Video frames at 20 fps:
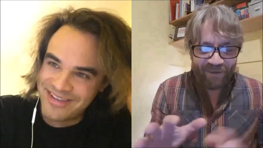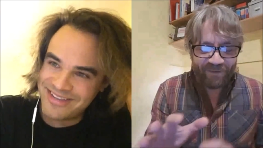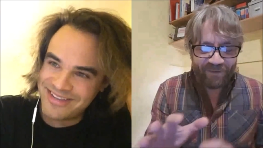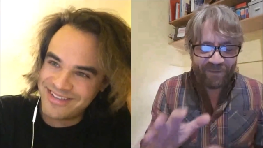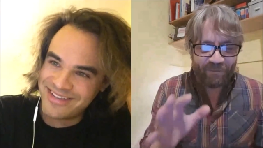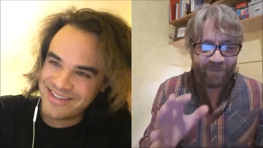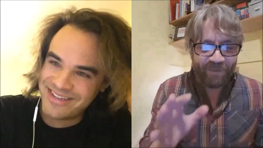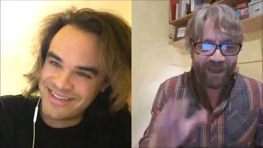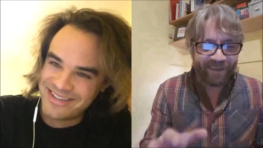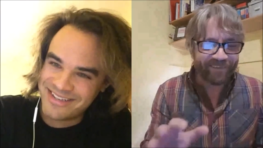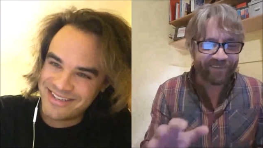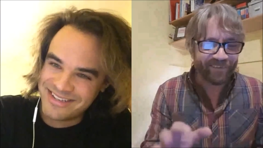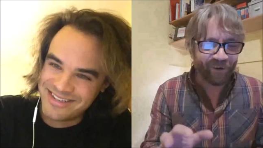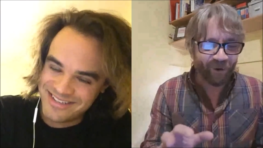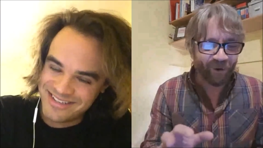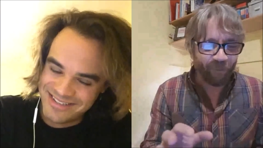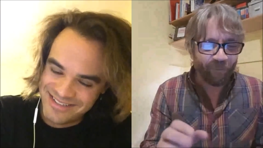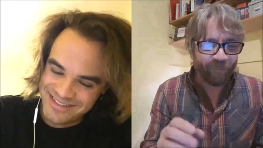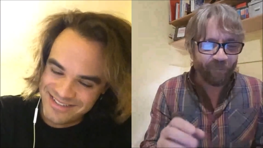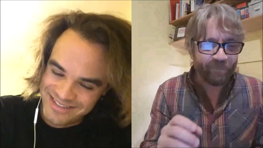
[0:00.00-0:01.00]
Speaker 1: to the
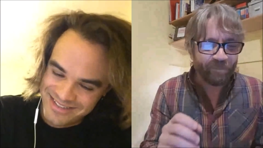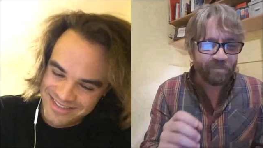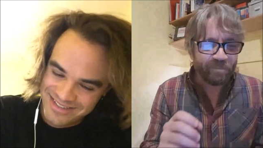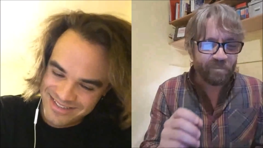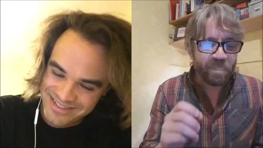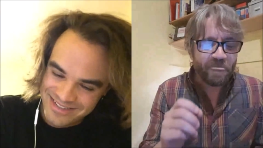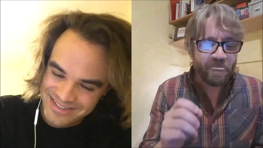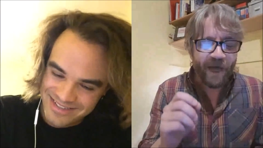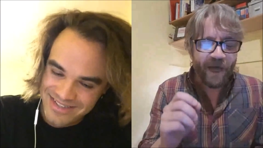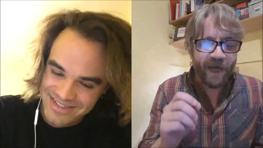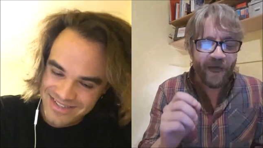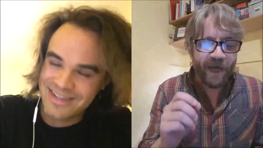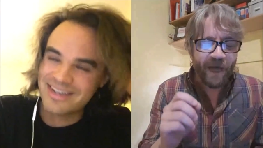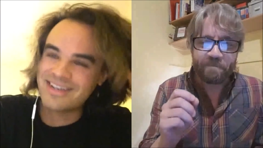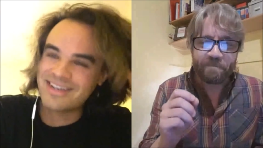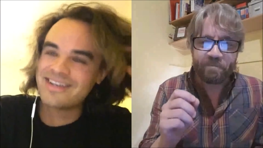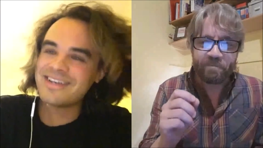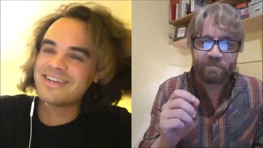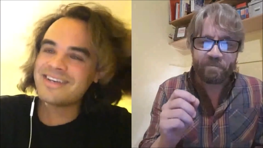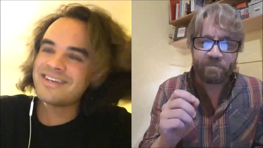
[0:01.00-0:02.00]
backstop,
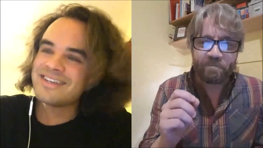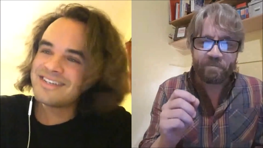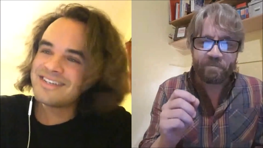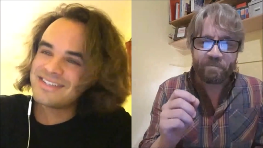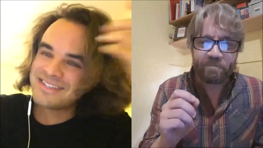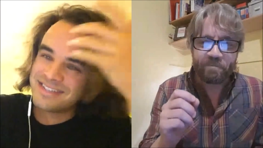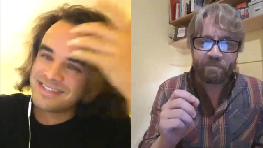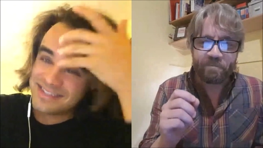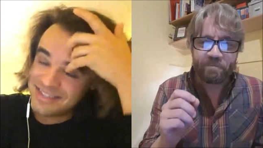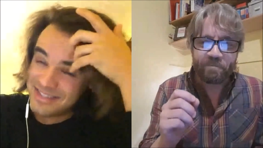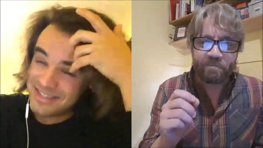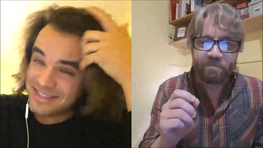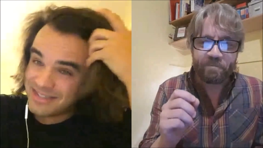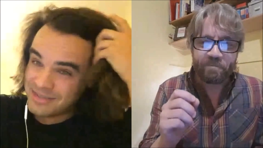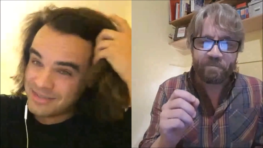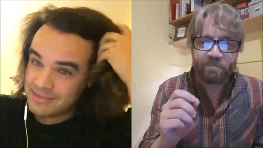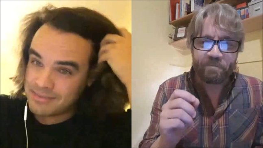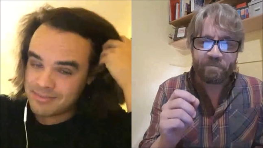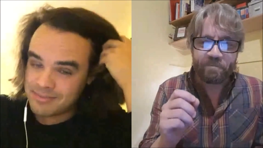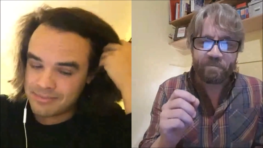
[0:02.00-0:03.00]
Now,
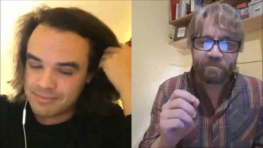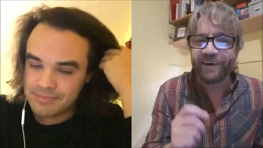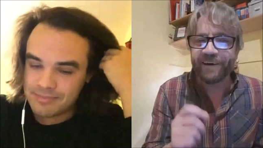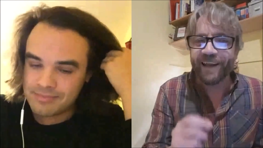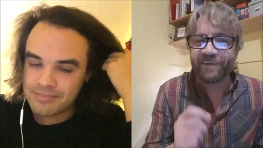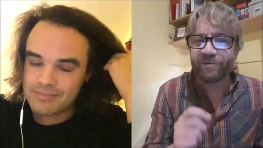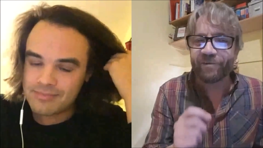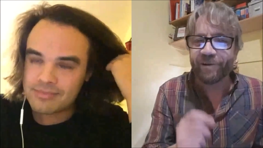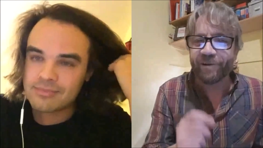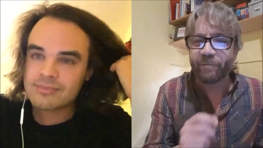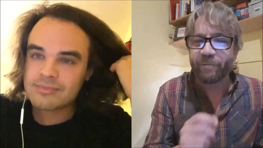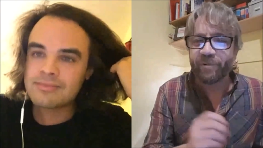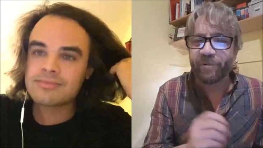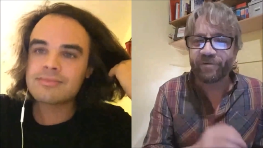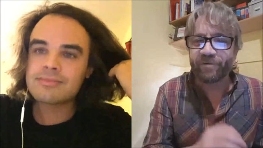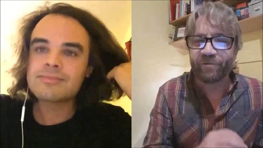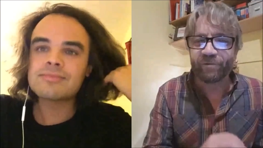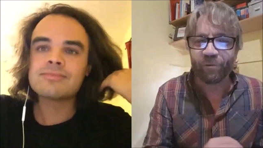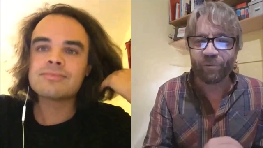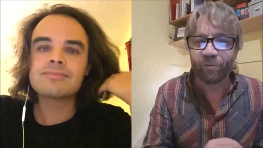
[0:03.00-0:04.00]
we can't
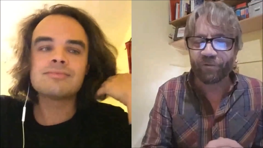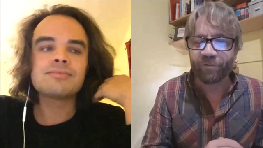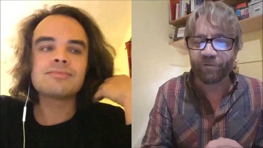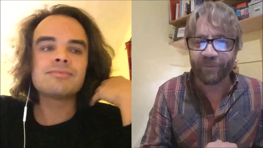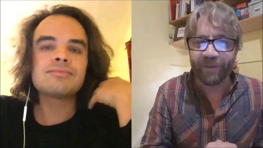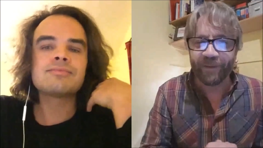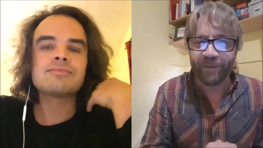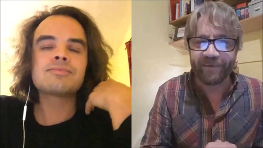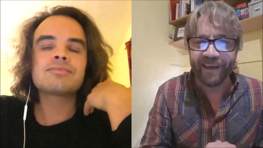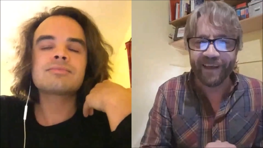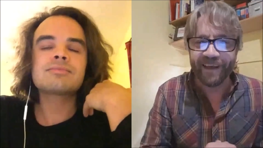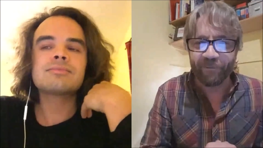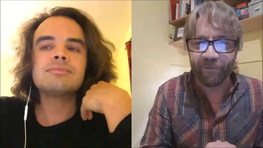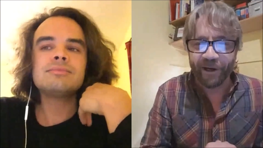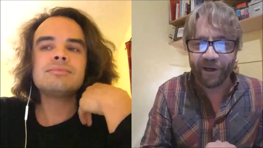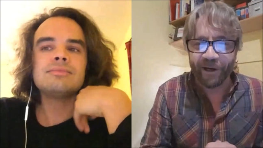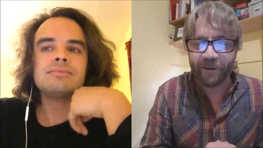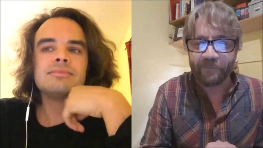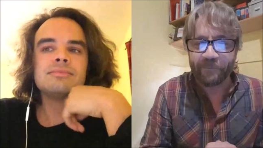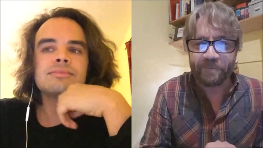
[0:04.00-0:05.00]
unilaterally withdraw from
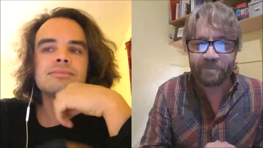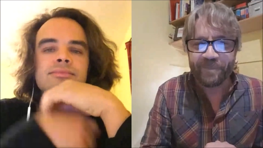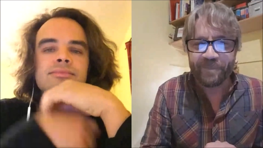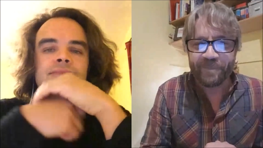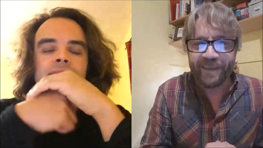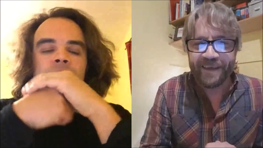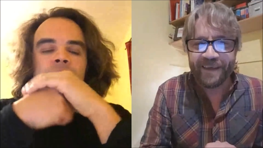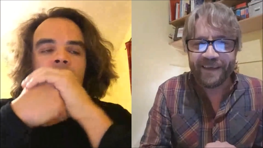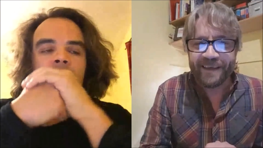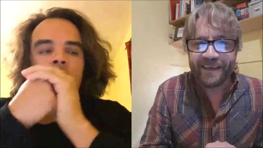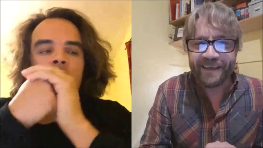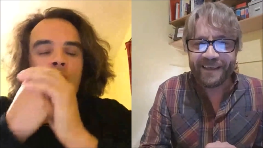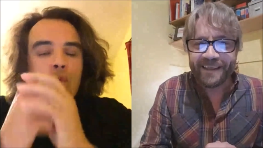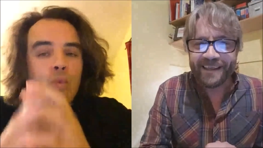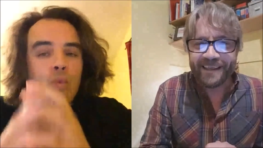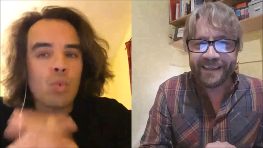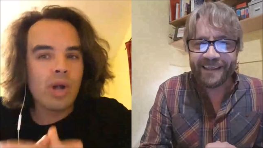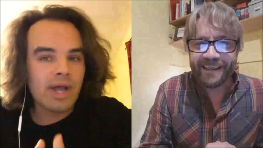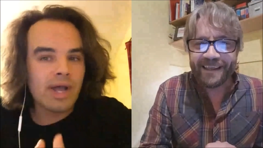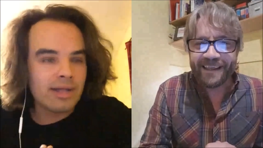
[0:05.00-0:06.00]
this, can we?
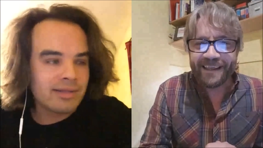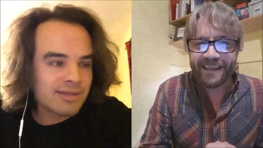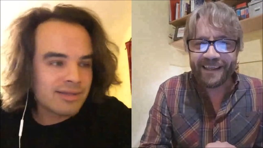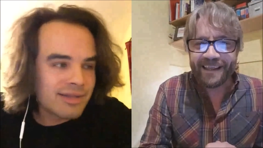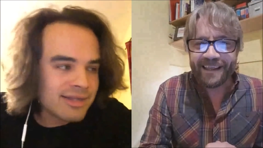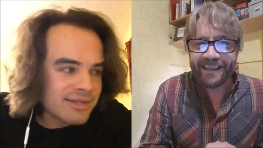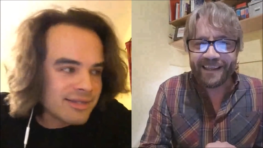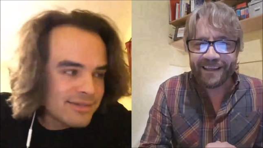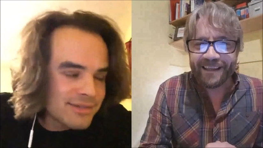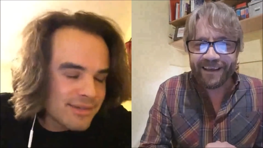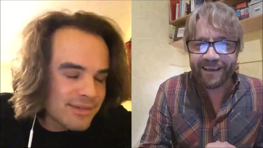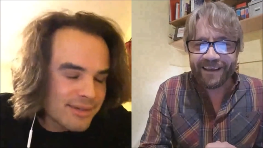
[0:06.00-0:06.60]
Speaker 2: Well,